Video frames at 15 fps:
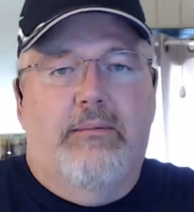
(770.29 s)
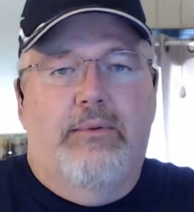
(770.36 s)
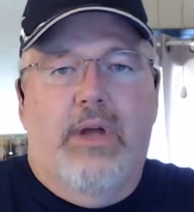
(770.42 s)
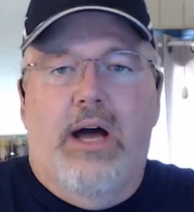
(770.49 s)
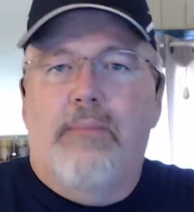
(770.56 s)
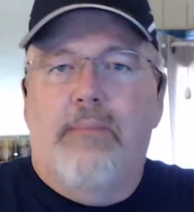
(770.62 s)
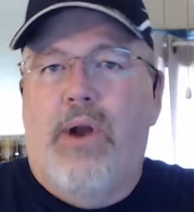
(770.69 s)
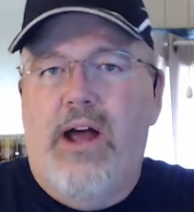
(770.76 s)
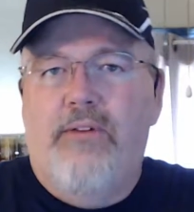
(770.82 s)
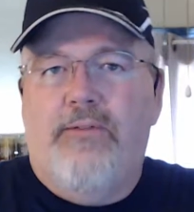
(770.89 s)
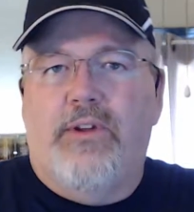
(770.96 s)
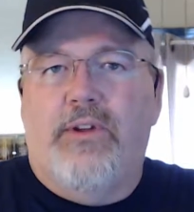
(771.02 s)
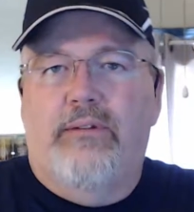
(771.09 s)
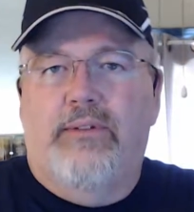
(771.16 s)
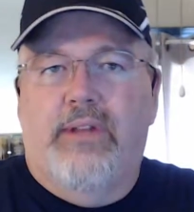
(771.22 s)

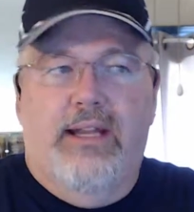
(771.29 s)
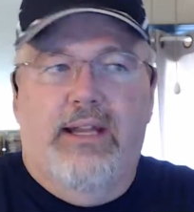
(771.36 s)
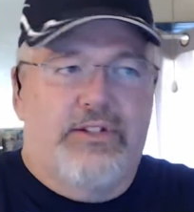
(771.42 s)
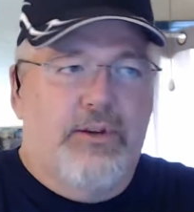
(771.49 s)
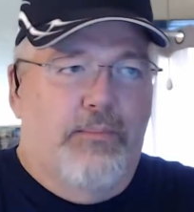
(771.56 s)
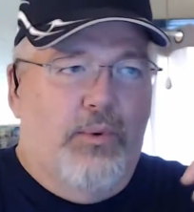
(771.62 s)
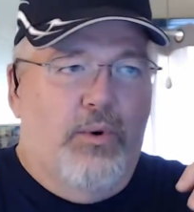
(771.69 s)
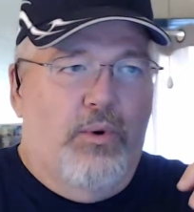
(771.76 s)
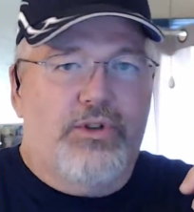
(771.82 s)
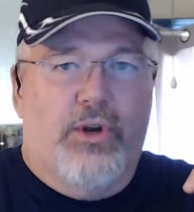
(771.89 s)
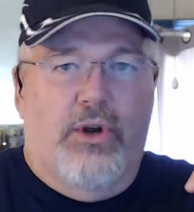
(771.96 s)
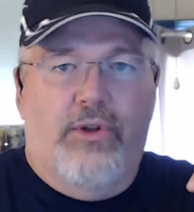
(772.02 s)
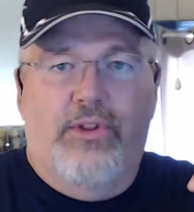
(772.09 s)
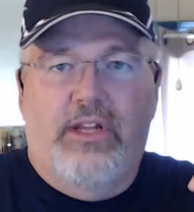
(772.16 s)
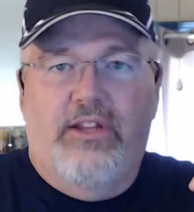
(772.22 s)
nonprofit that supports
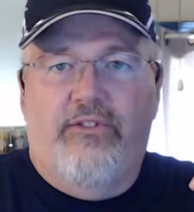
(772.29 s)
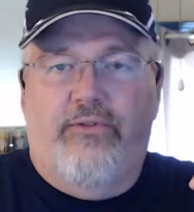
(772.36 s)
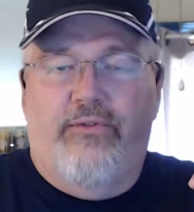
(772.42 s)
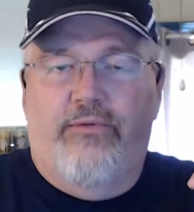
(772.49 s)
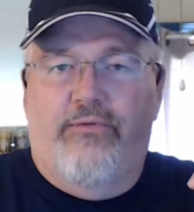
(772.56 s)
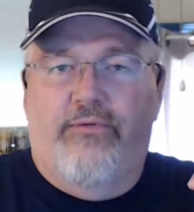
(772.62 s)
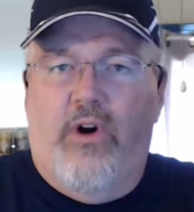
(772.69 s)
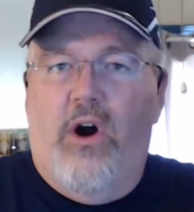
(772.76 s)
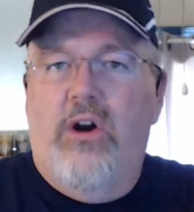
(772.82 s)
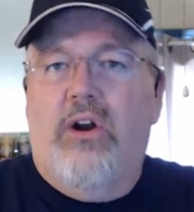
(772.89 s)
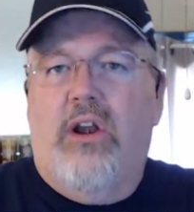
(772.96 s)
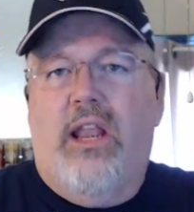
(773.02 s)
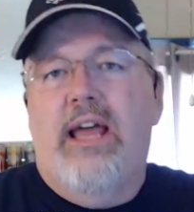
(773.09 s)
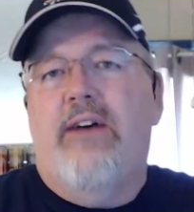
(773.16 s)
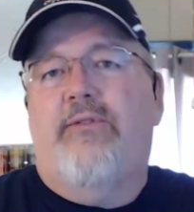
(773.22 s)
all these far
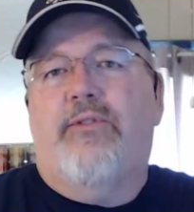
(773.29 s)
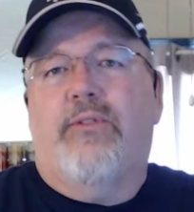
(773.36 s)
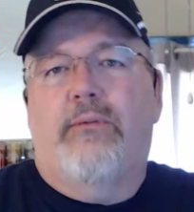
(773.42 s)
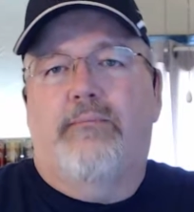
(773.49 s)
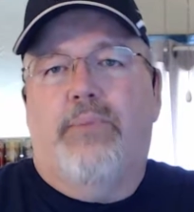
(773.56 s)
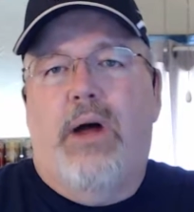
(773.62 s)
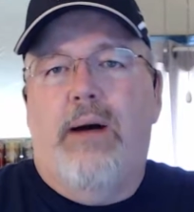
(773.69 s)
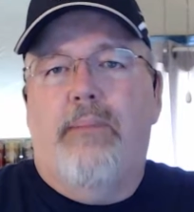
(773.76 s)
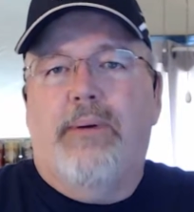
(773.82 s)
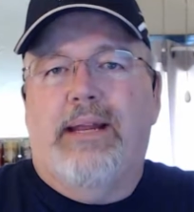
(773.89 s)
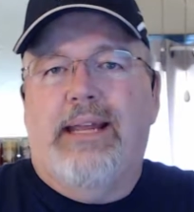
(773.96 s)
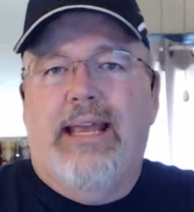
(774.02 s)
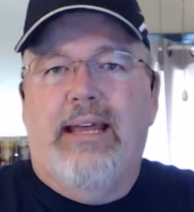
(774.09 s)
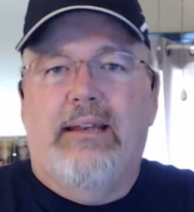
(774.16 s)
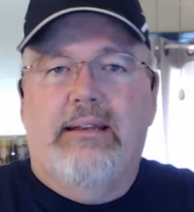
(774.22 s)
left
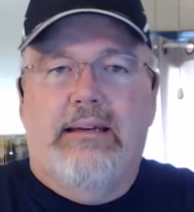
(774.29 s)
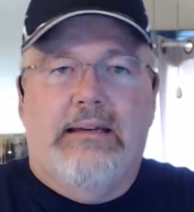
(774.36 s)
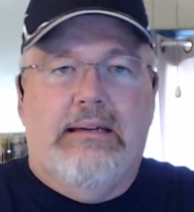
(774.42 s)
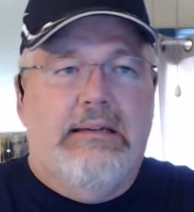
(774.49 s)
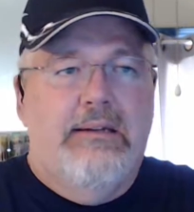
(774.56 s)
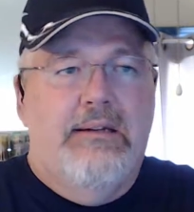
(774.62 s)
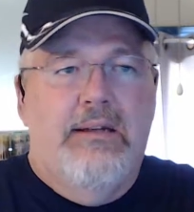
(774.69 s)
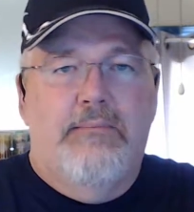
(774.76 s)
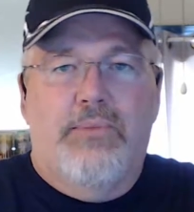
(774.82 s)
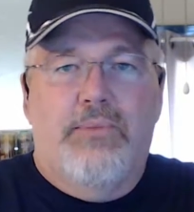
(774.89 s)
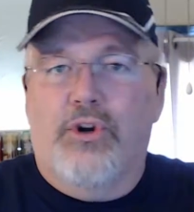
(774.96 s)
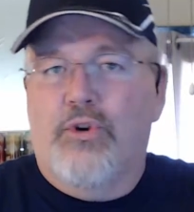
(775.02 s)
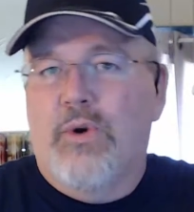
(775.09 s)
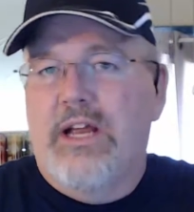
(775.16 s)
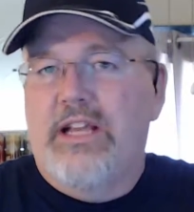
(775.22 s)
propaganda,
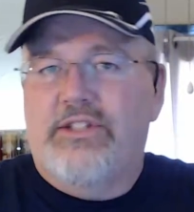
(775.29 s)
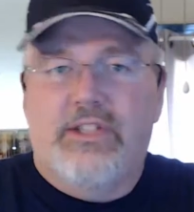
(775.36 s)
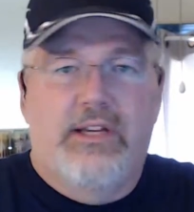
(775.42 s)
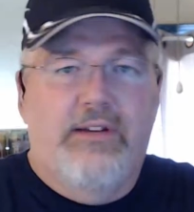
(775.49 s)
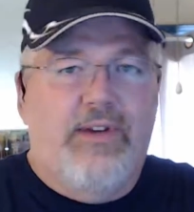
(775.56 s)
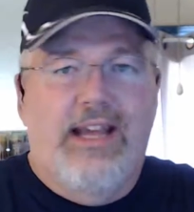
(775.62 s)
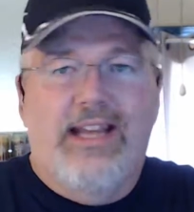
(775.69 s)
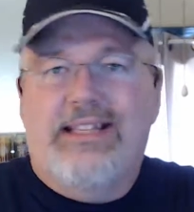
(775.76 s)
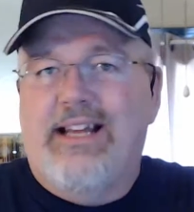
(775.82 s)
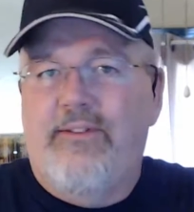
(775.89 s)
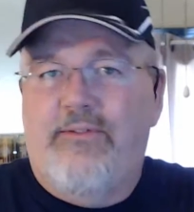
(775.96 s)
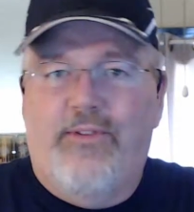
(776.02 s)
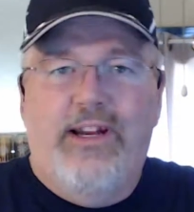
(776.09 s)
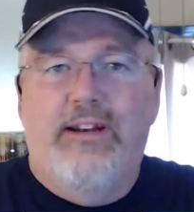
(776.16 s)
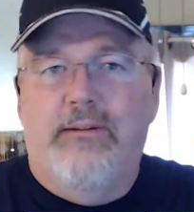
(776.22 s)
progressive,
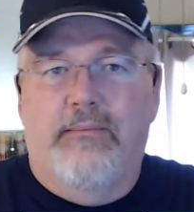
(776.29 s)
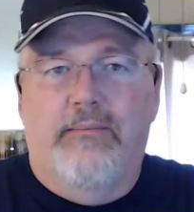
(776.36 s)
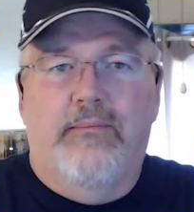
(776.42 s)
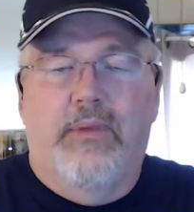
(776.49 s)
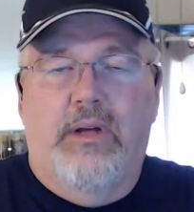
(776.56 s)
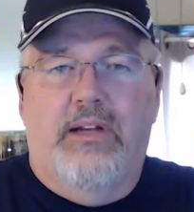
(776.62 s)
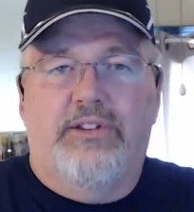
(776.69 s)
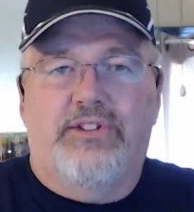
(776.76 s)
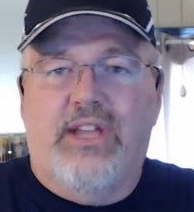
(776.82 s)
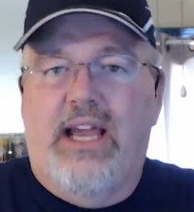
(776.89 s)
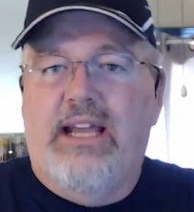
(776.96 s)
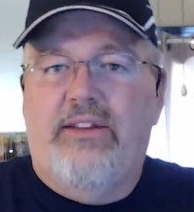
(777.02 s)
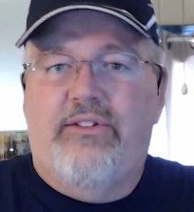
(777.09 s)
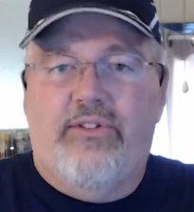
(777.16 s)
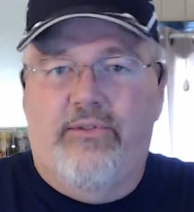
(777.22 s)
anti-freedom
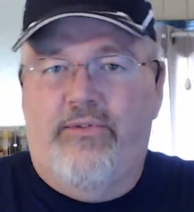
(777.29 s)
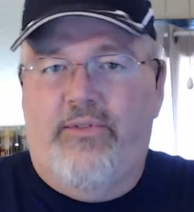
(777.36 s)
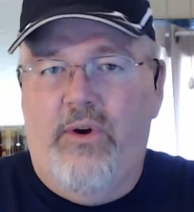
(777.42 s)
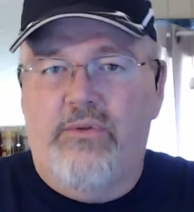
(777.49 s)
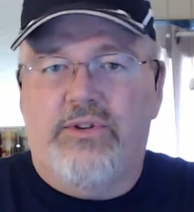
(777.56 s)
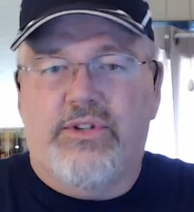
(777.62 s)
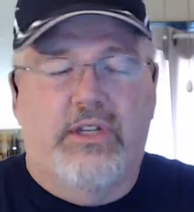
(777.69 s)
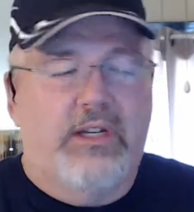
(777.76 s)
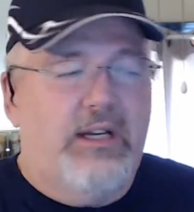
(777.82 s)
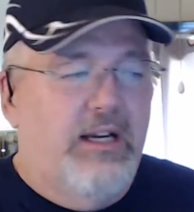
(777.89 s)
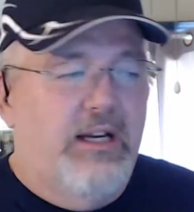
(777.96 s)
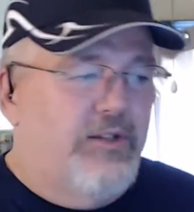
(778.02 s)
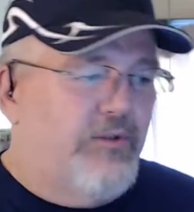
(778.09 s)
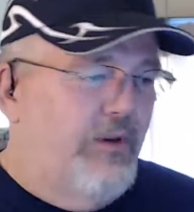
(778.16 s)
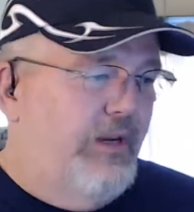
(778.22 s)
sites and folks in the
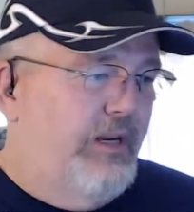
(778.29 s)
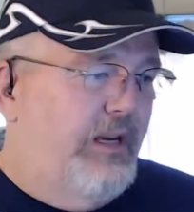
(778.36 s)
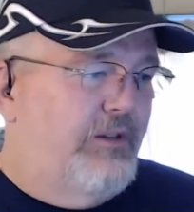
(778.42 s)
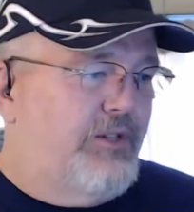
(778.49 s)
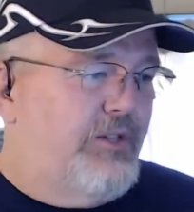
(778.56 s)
country and that.